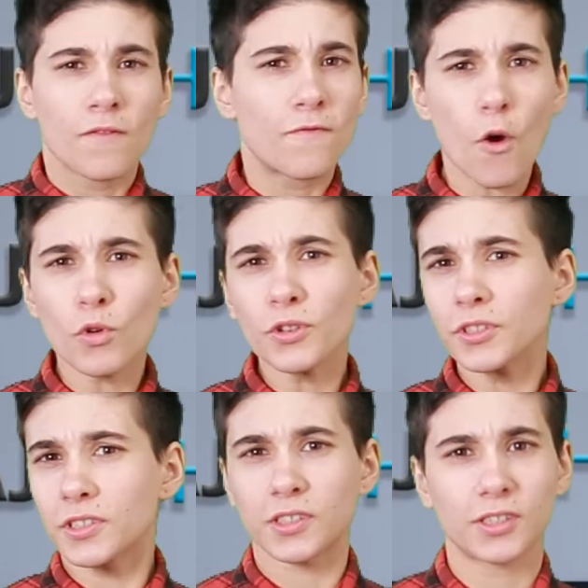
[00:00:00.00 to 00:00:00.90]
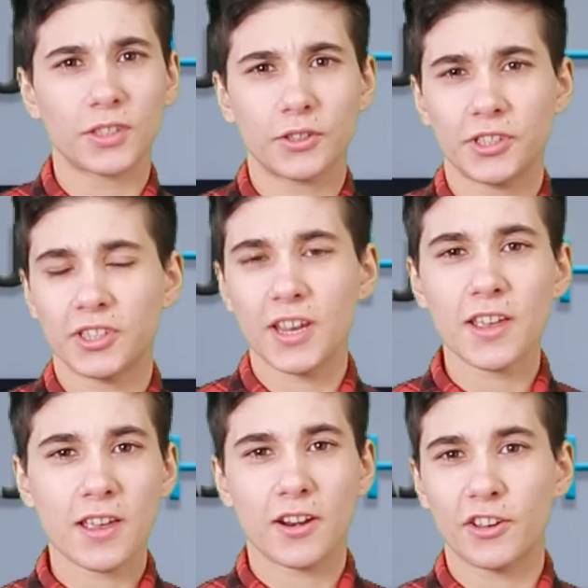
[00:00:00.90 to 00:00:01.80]
Vocals still
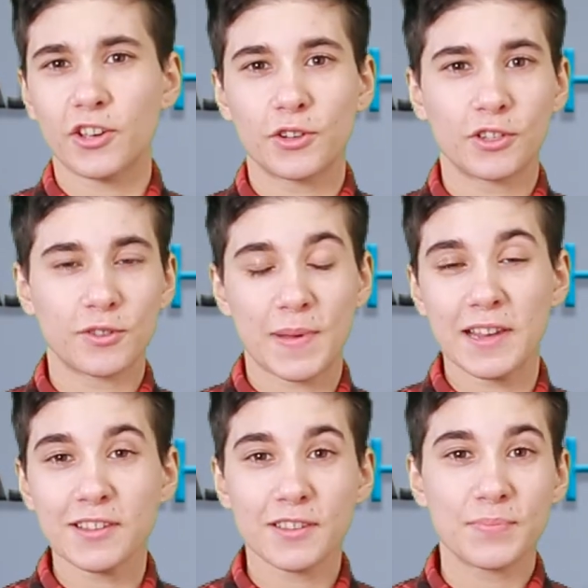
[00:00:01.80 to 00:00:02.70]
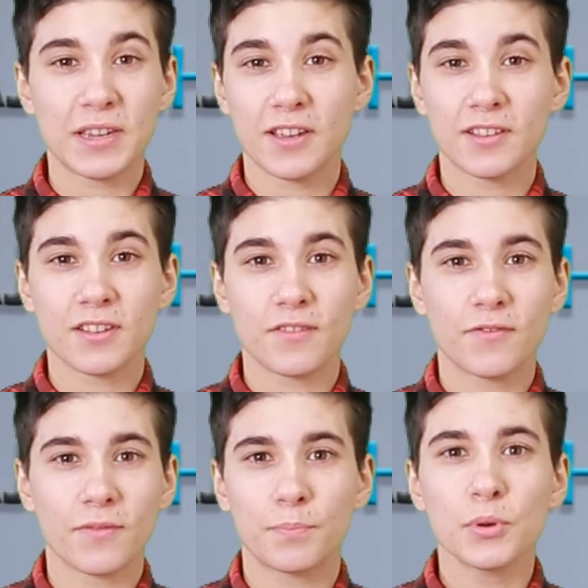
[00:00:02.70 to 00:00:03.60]
sit in a good space because of
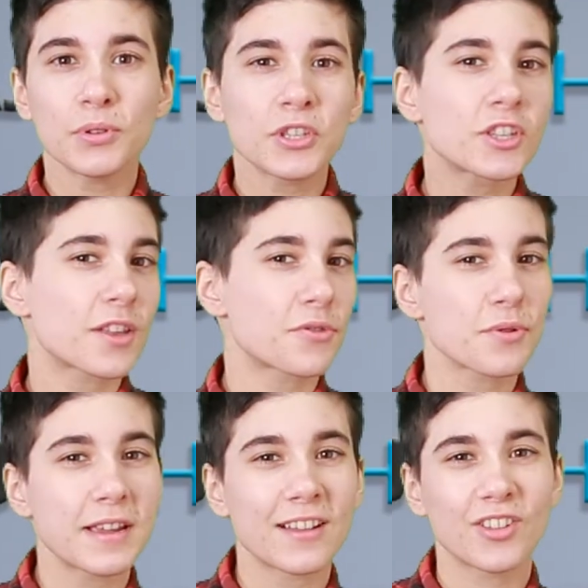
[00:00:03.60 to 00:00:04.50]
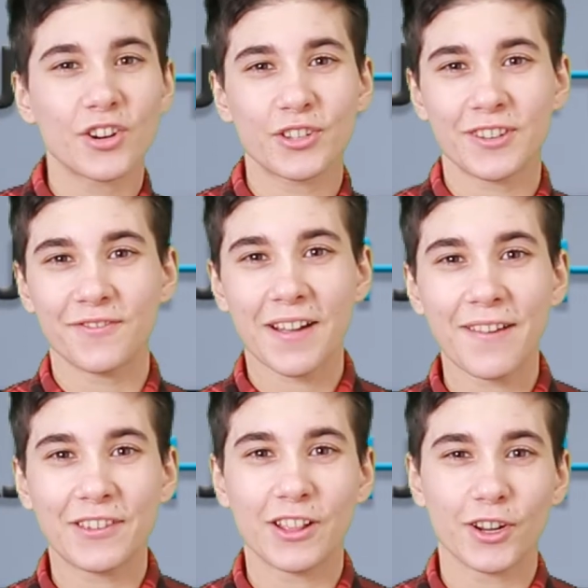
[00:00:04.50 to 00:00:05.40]
boosts at 3 kHz and
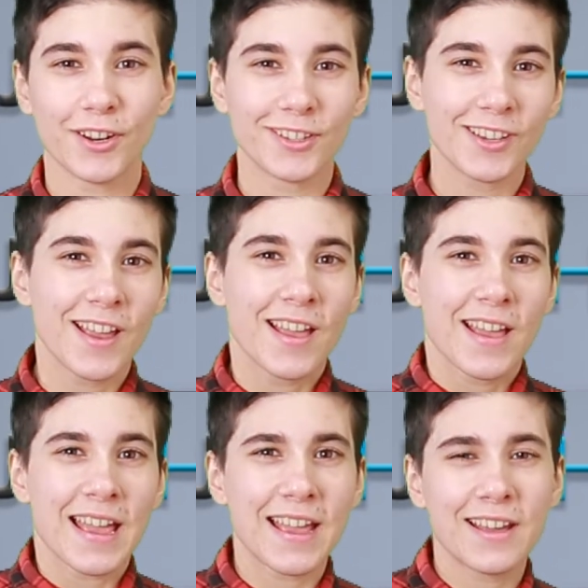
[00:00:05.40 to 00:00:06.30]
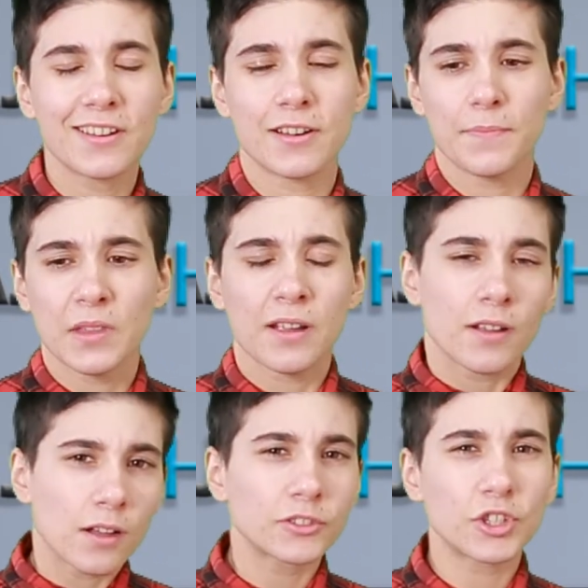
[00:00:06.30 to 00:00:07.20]
5 kHz, and
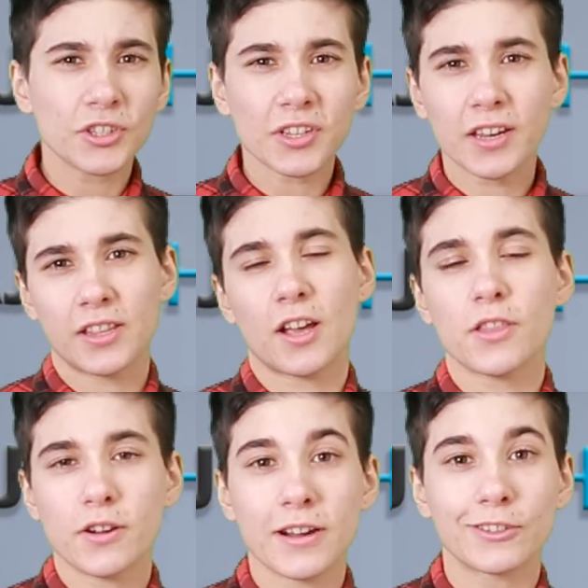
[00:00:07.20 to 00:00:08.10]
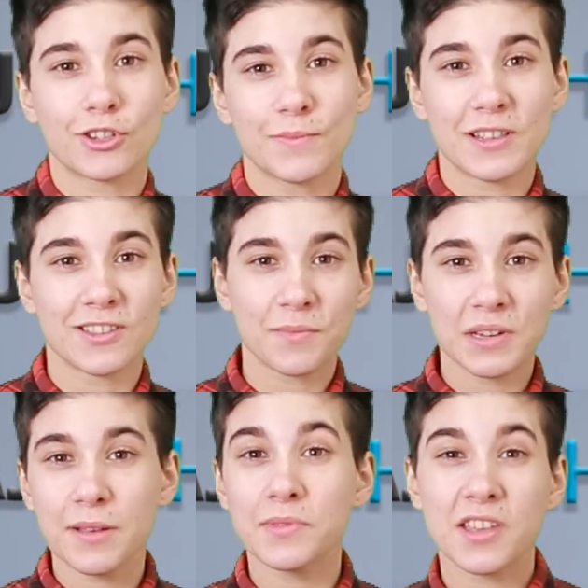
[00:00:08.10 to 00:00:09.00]
just like the other instruments,
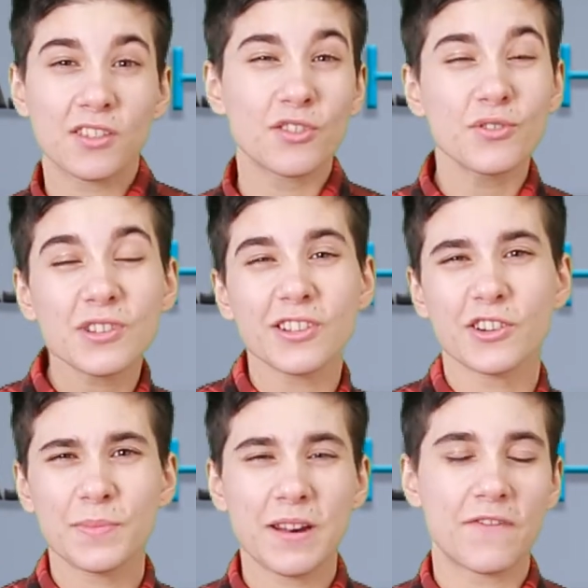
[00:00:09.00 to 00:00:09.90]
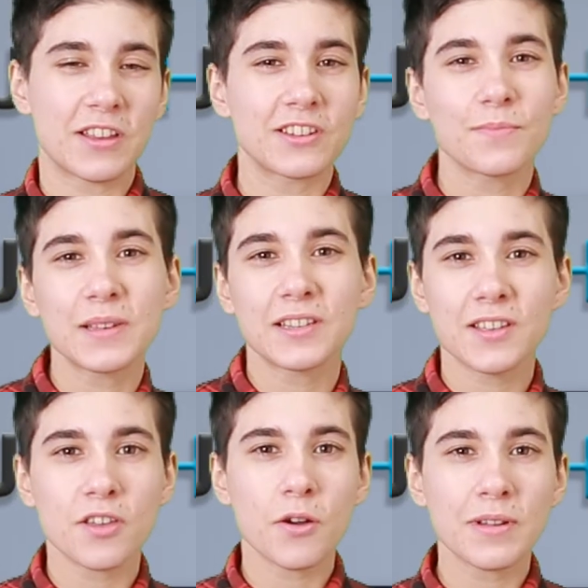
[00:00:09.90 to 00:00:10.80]
sometimes they lose a little bit of
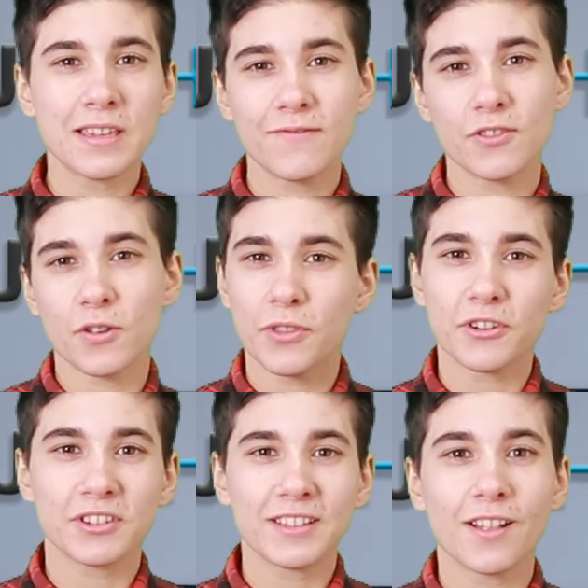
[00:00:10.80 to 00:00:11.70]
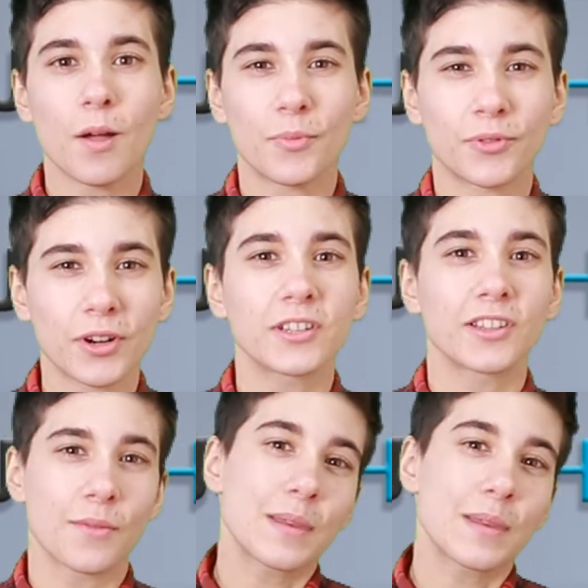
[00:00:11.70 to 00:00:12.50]
intimacy though, even though they're still up front in the